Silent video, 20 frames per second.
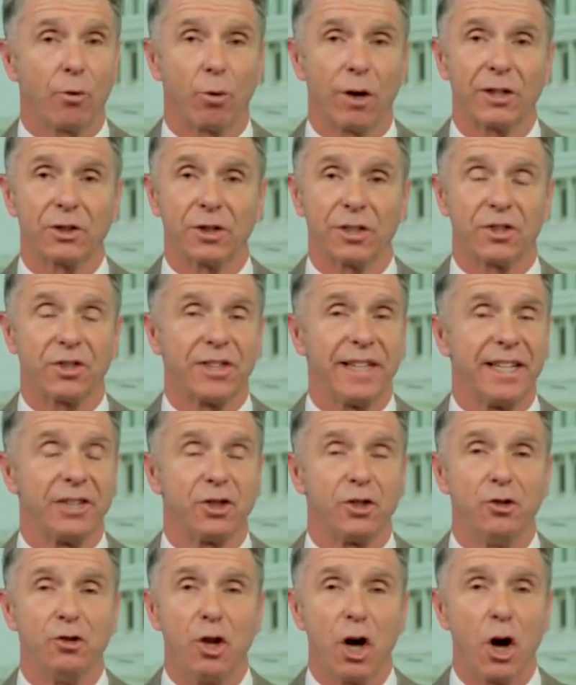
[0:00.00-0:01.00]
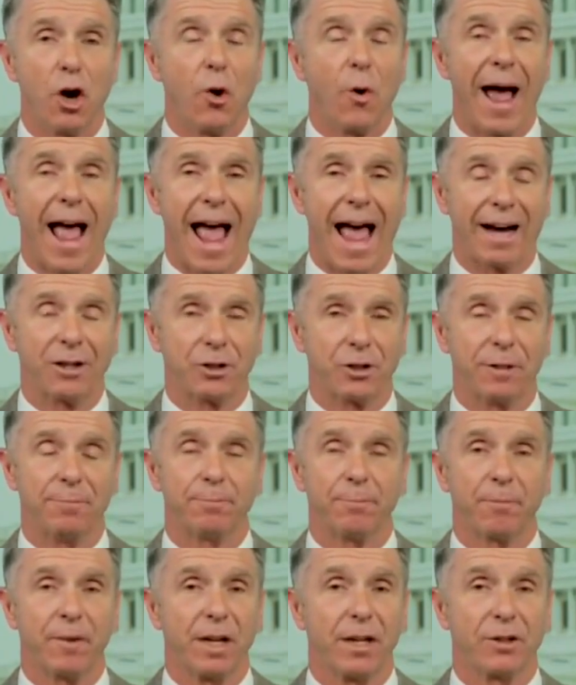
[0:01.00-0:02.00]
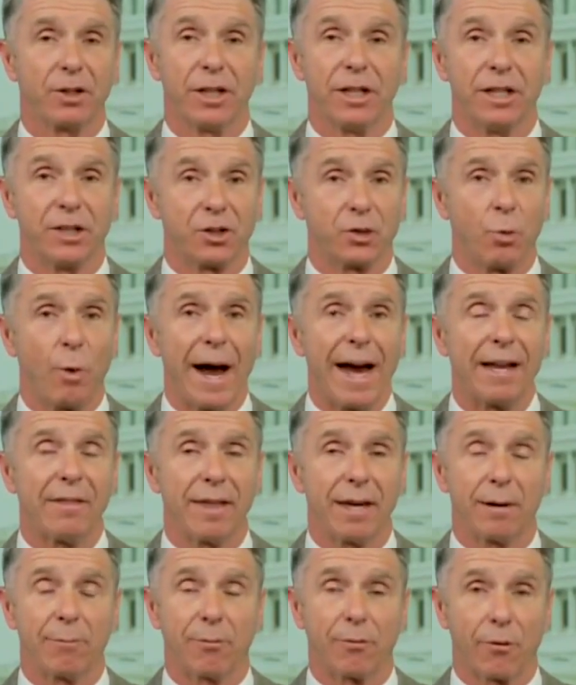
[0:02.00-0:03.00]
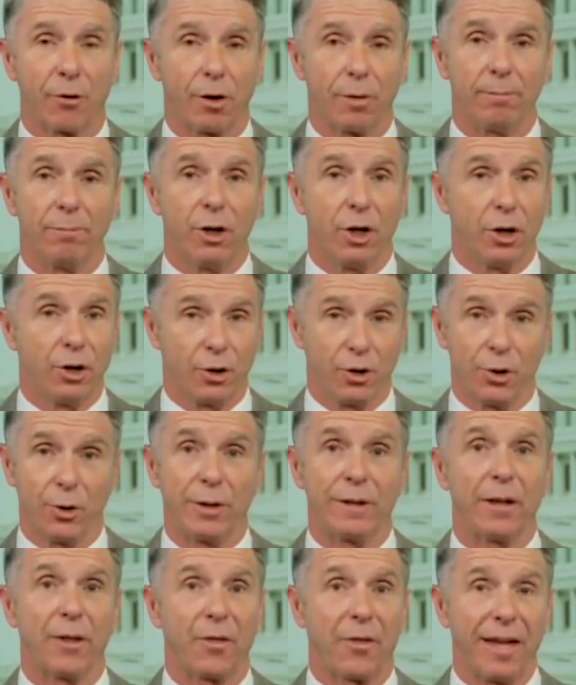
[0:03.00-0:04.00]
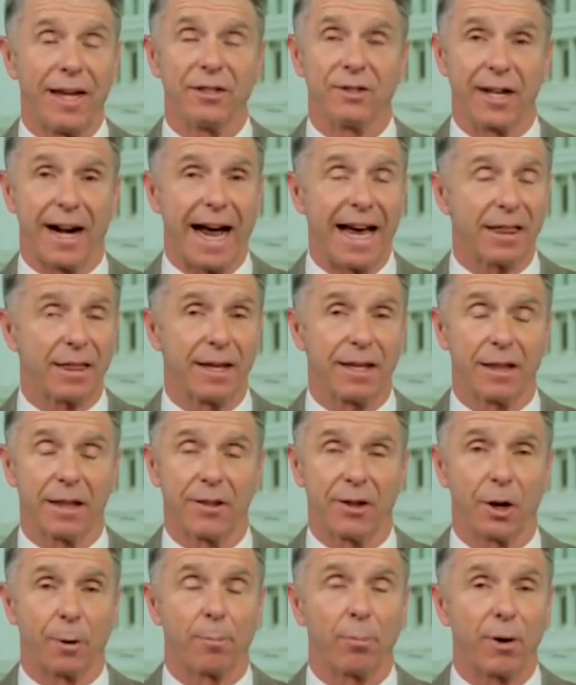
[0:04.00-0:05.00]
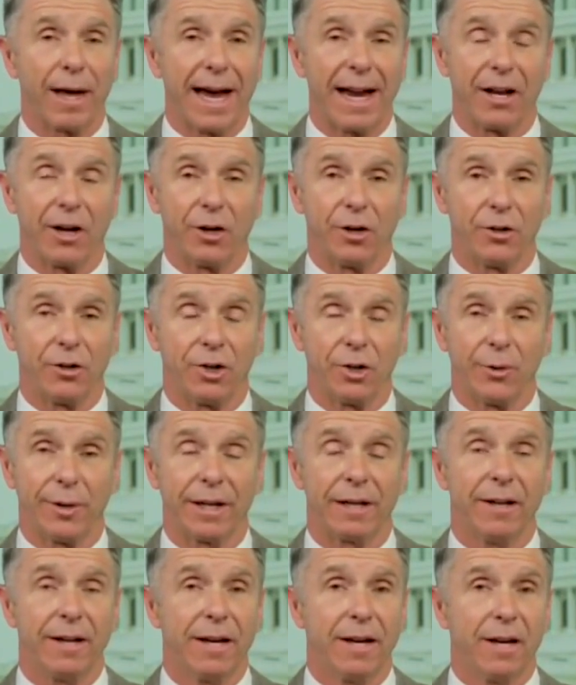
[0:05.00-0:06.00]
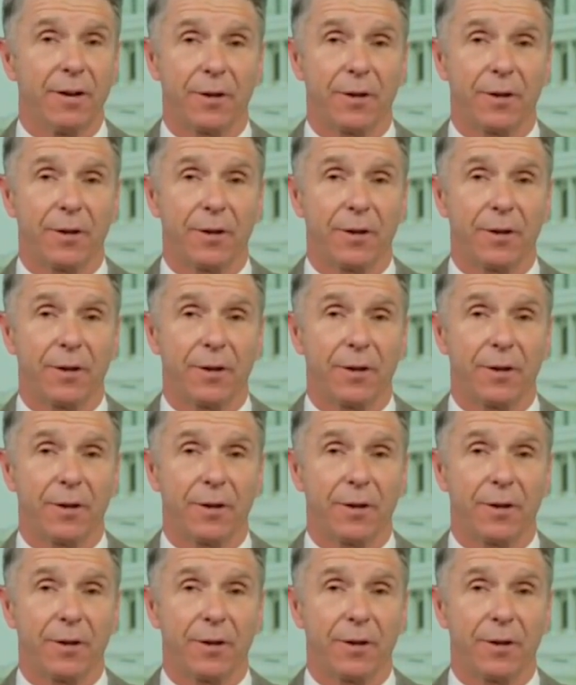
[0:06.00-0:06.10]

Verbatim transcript: Russia sees no action to dissuade them from doing the things that I think that they're planning on doing.